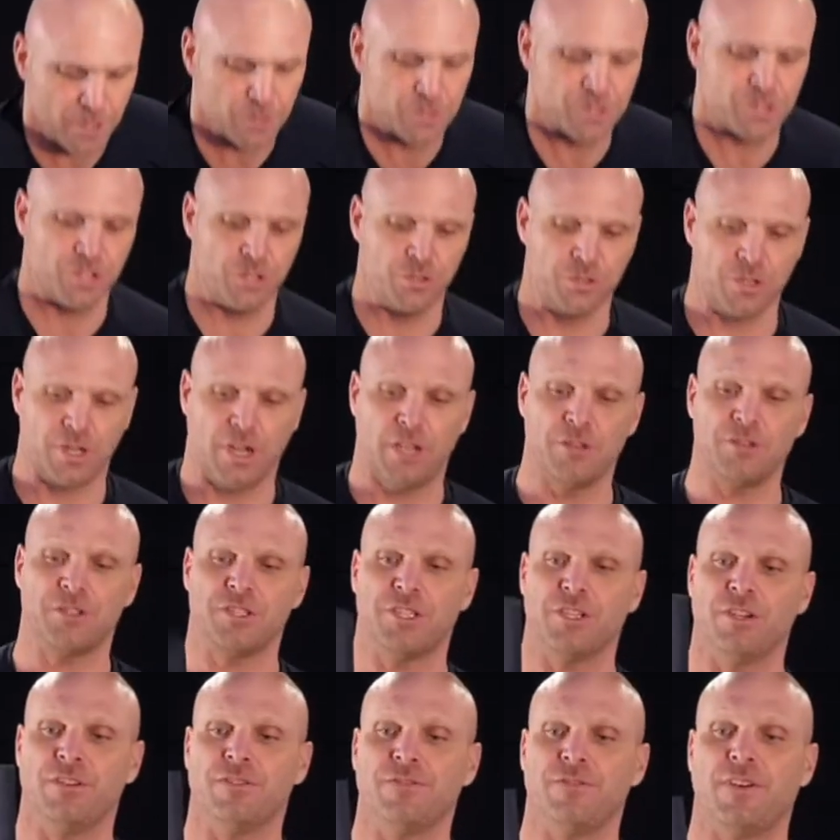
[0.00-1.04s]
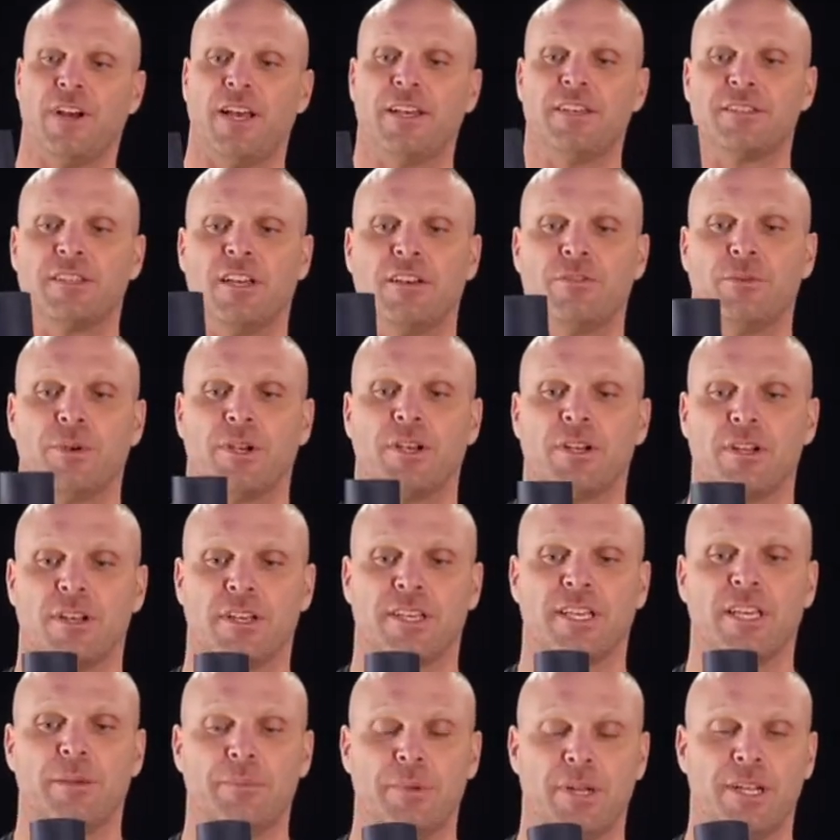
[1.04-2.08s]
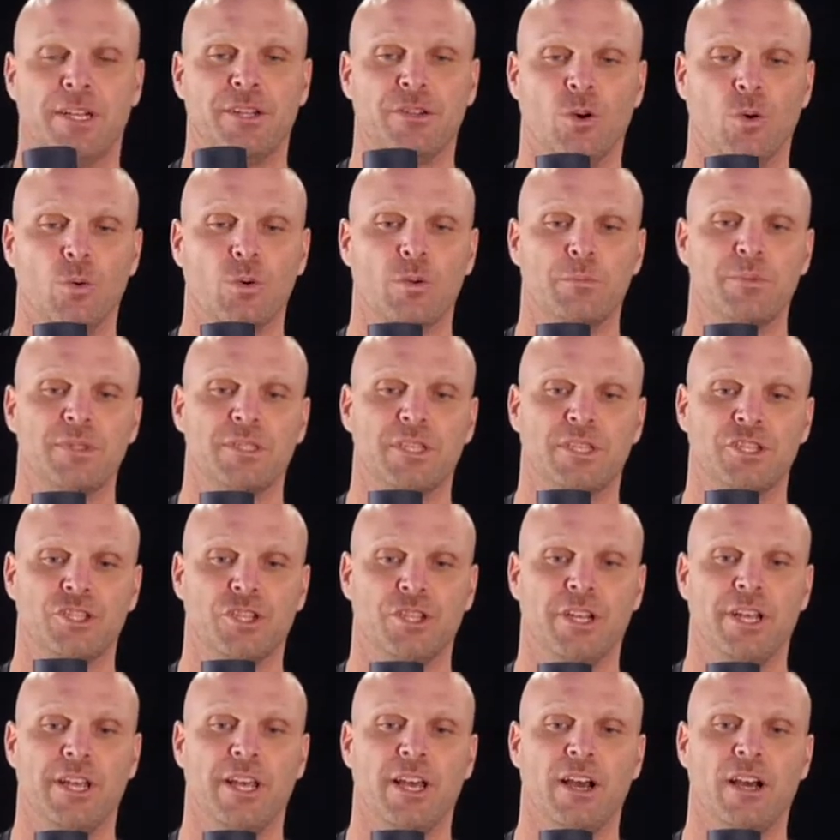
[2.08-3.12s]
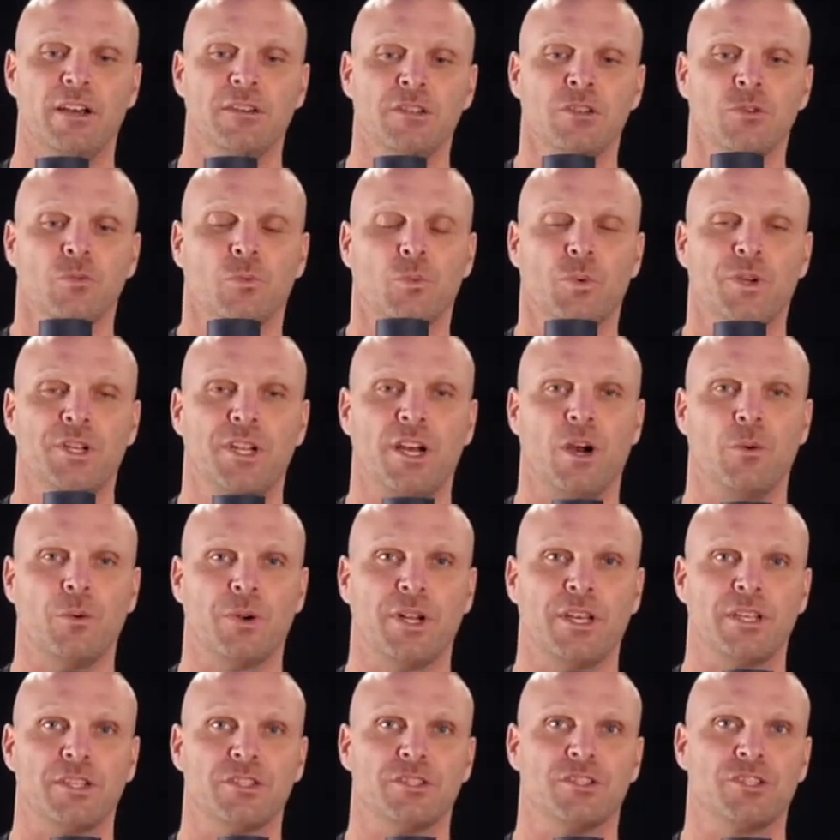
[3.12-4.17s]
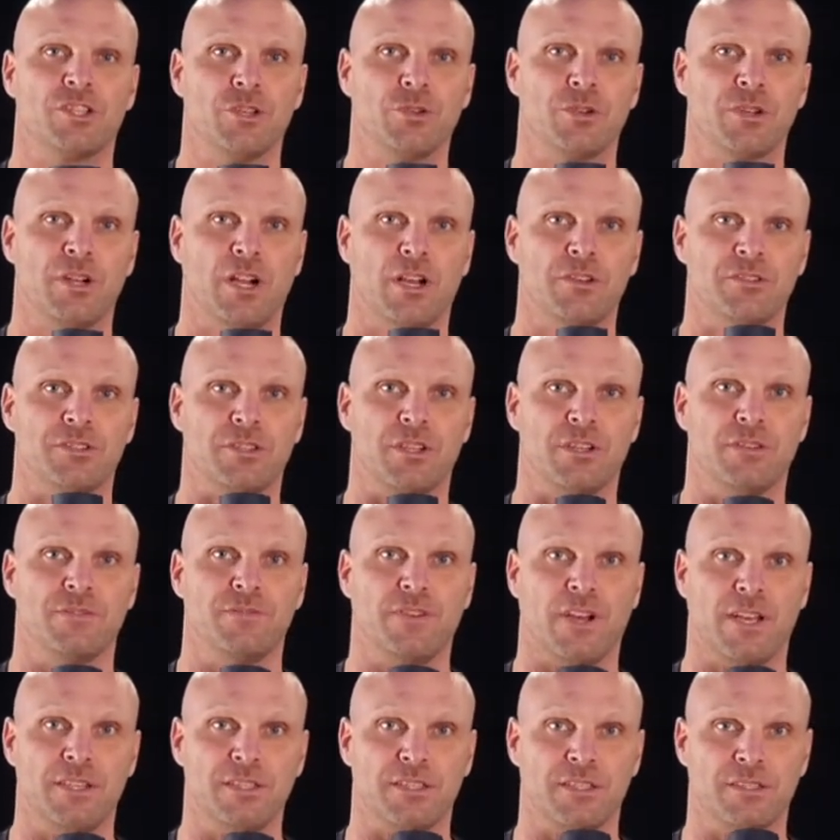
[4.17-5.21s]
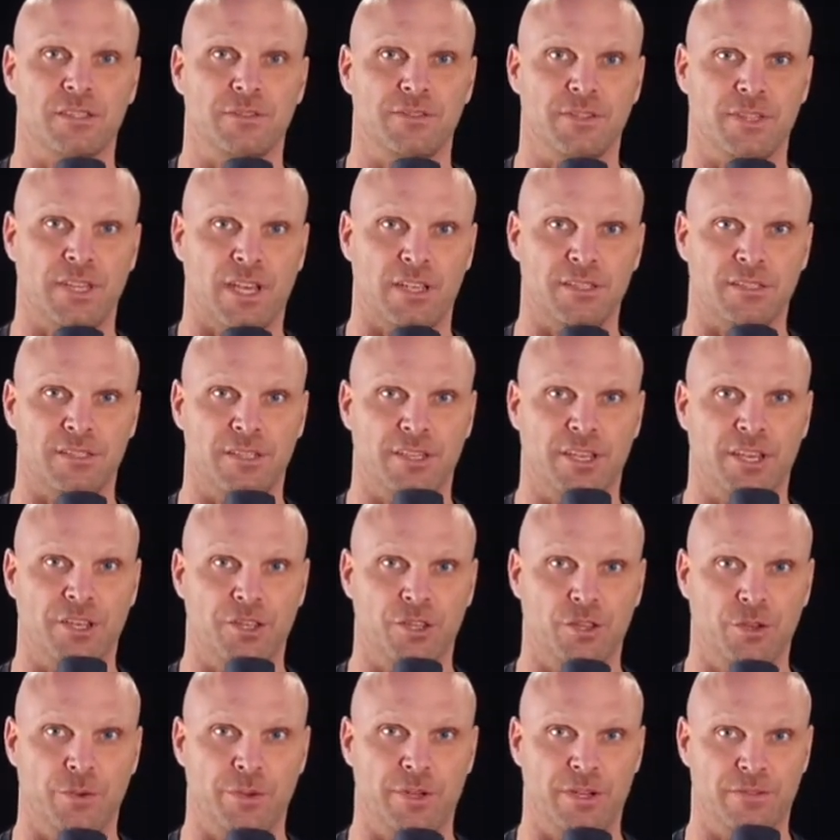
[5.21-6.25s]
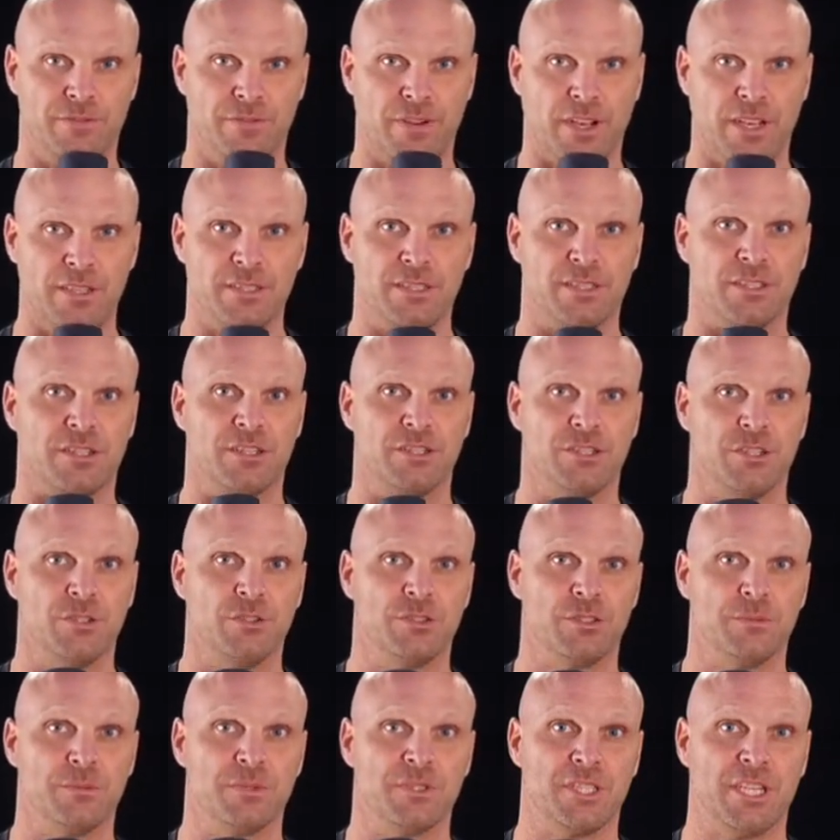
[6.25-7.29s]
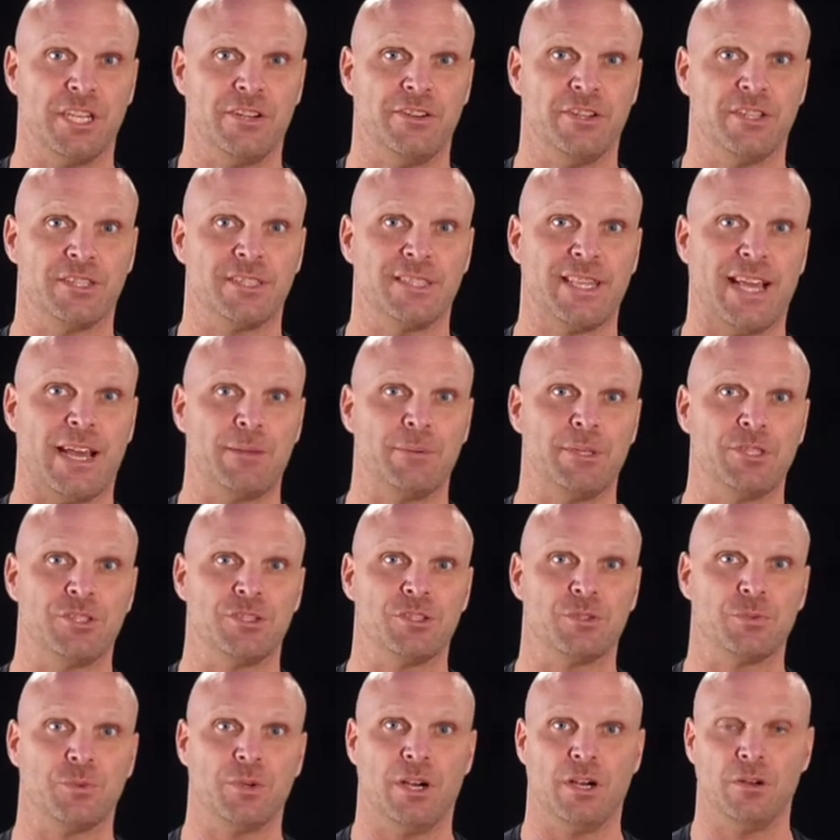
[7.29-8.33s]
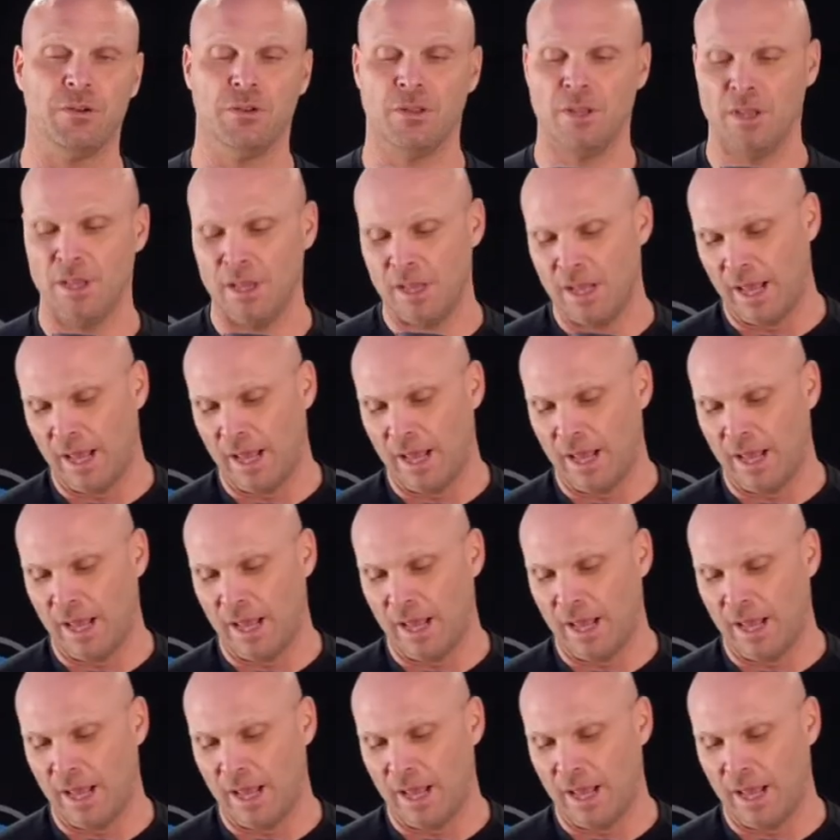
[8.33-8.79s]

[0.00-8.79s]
belt too close to your face. So if we're going to keep it in the order position here, we don't want it too close to the face, because if it does hit you in the face, it's going to do some serious damage as well.